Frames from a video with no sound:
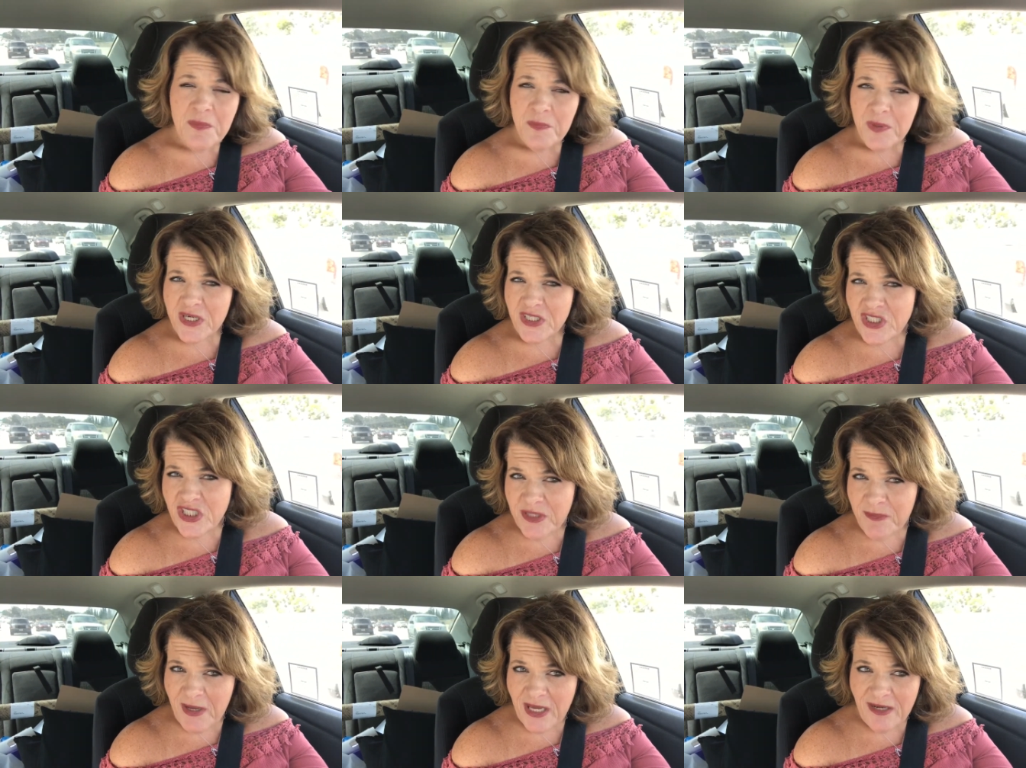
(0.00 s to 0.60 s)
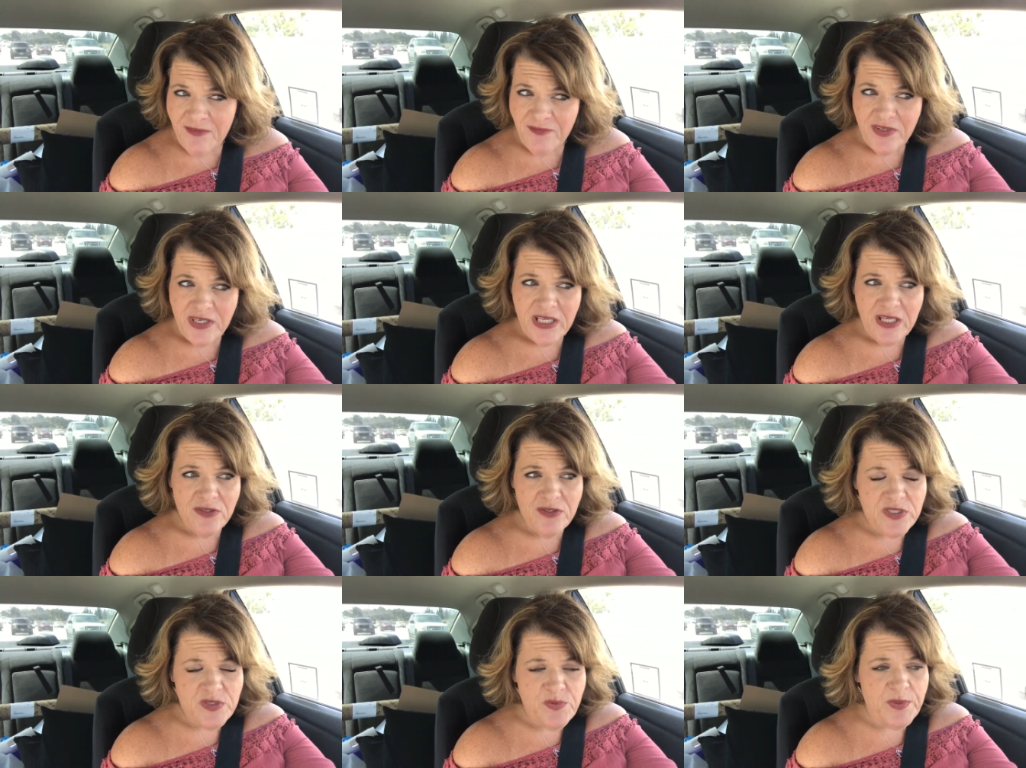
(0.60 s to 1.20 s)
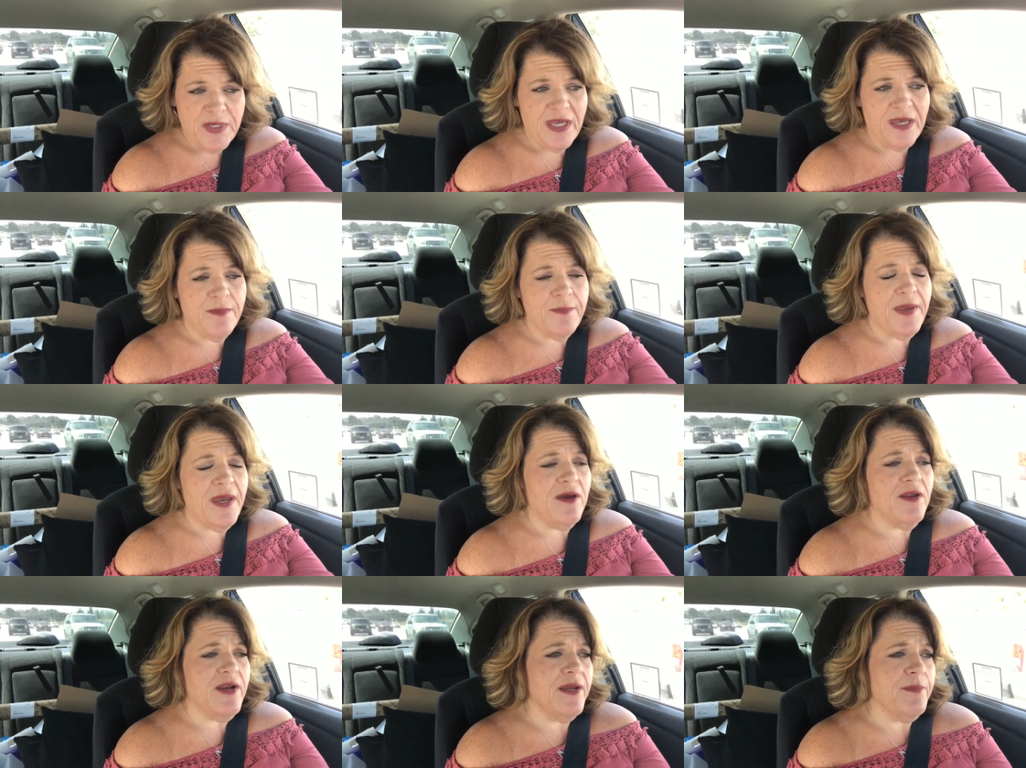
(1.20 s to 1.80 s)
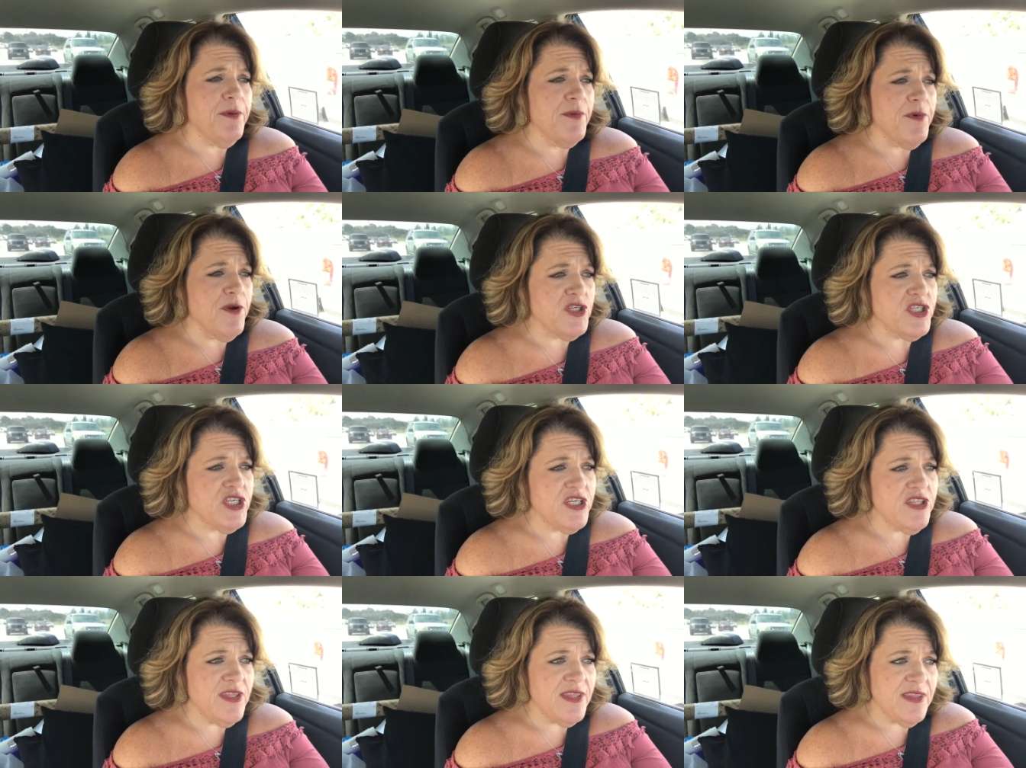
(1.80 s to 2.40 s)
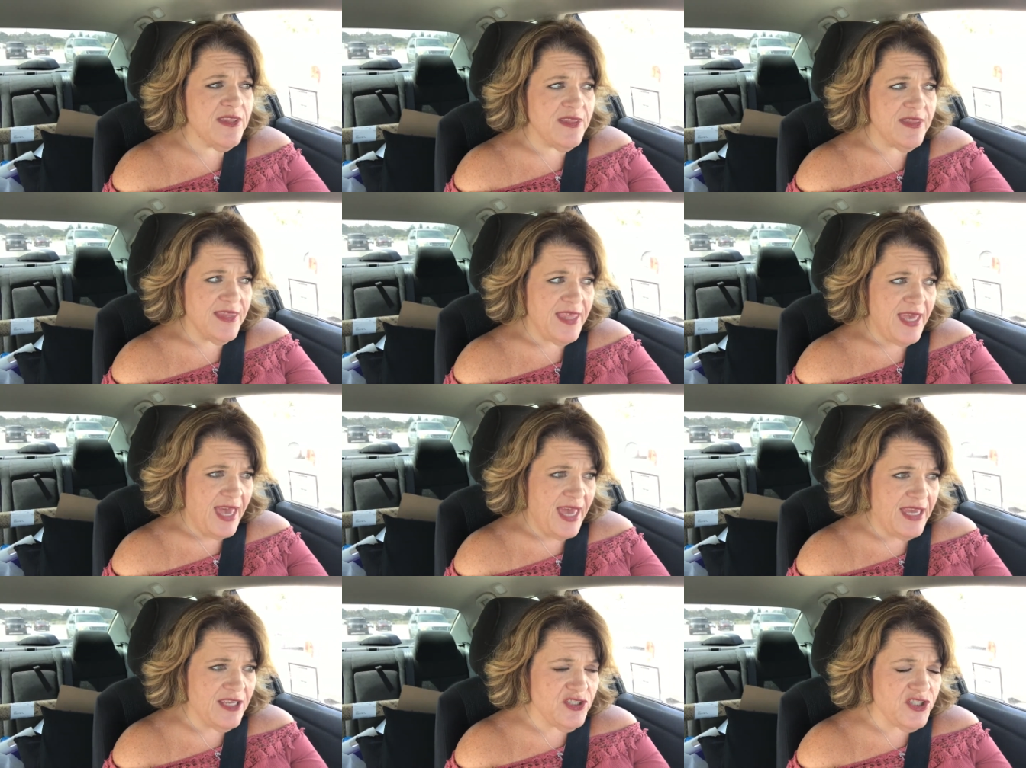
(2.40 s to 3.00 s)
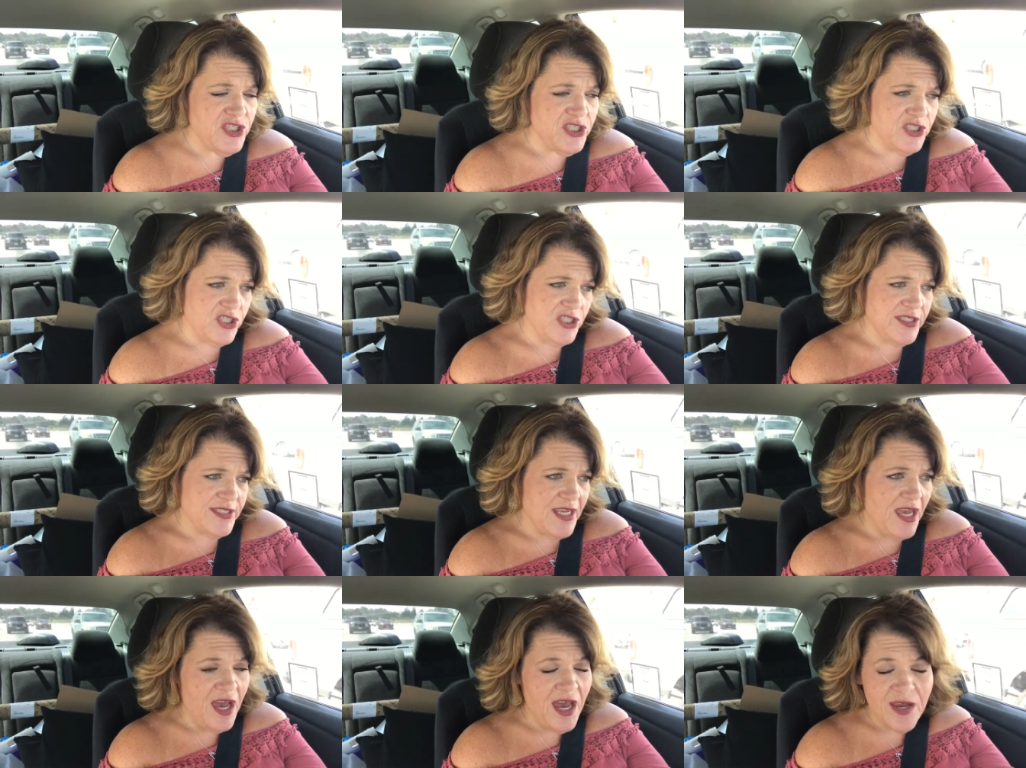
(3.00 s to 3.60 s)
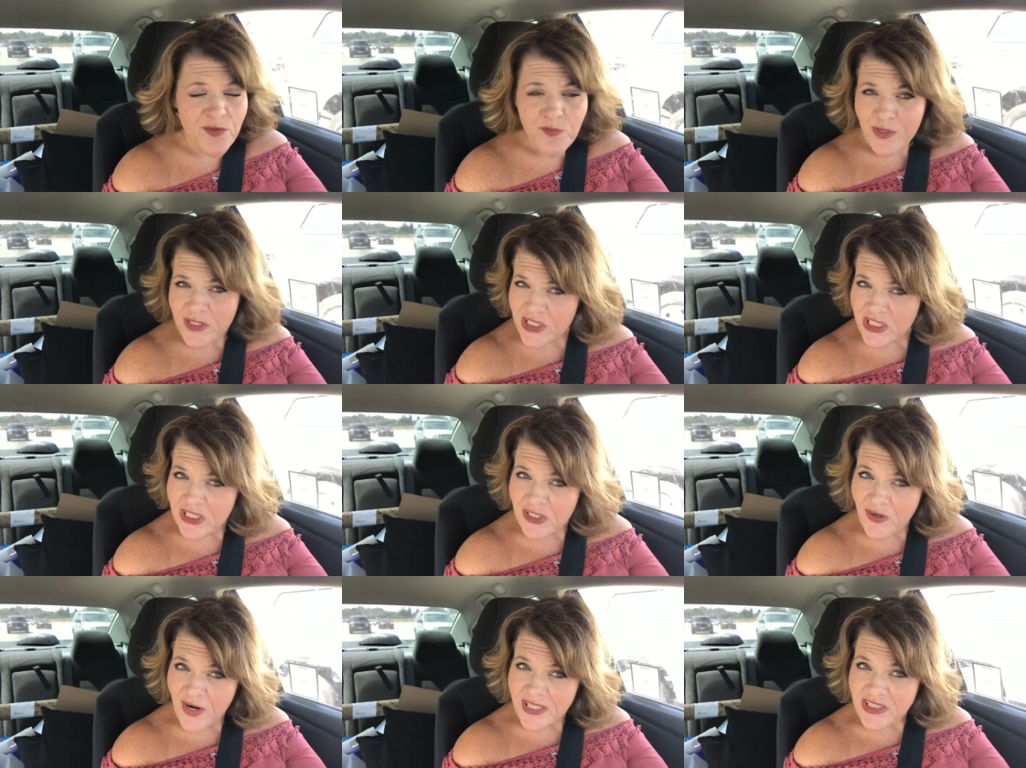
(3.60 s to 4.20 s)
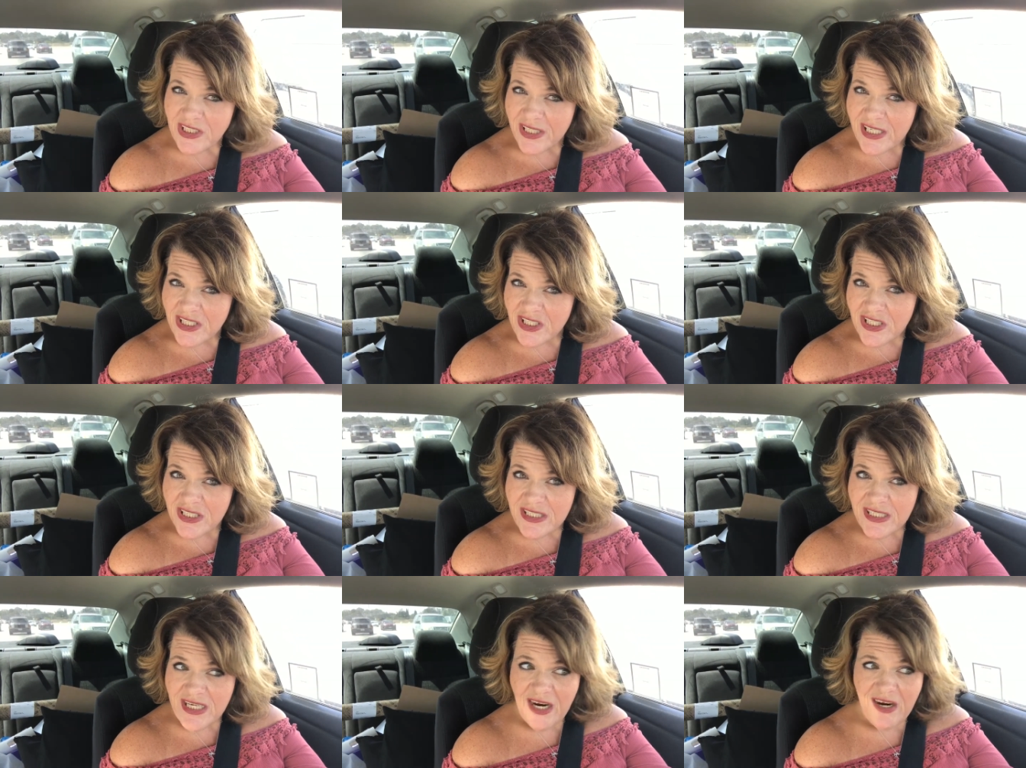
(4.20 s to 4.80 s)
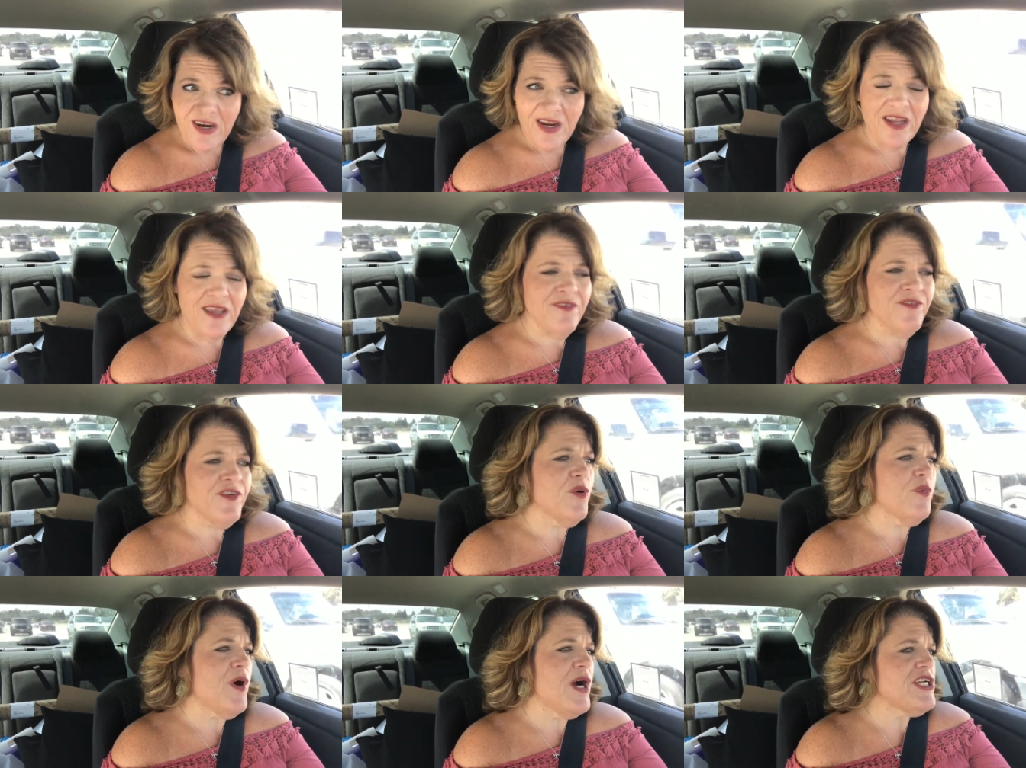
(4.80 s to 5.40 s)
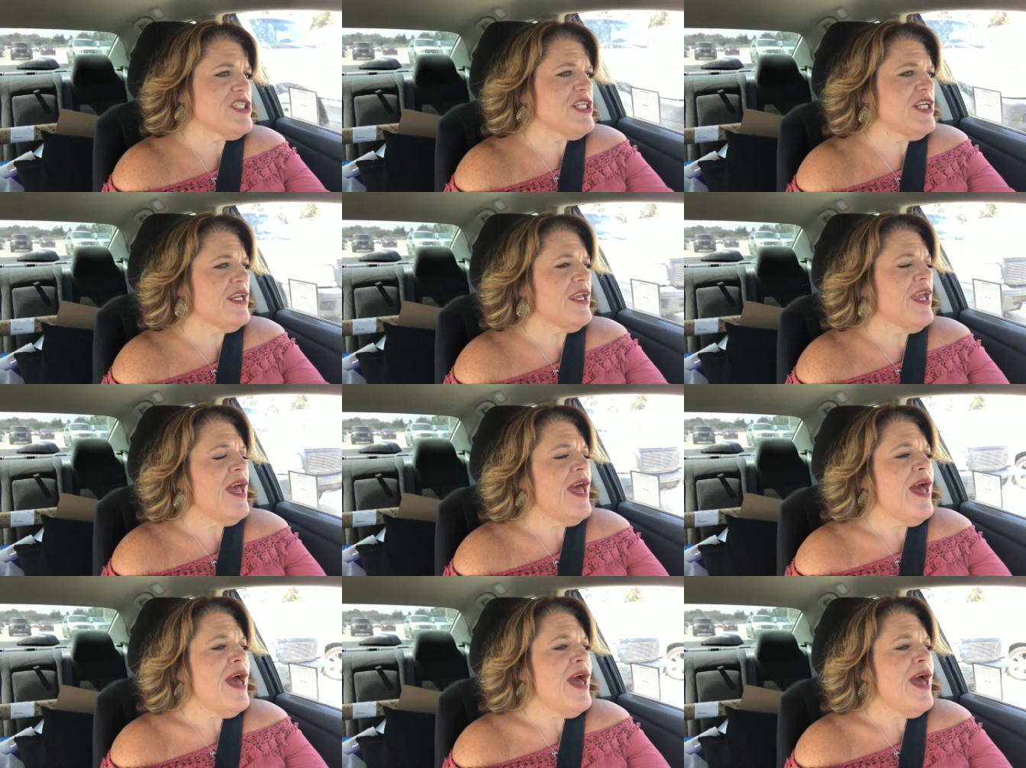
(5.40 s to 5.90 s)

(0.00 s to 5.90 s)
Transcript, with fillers: because she made a video this week about a promotion that she just got, which congratulations, Sarah, if you're watching.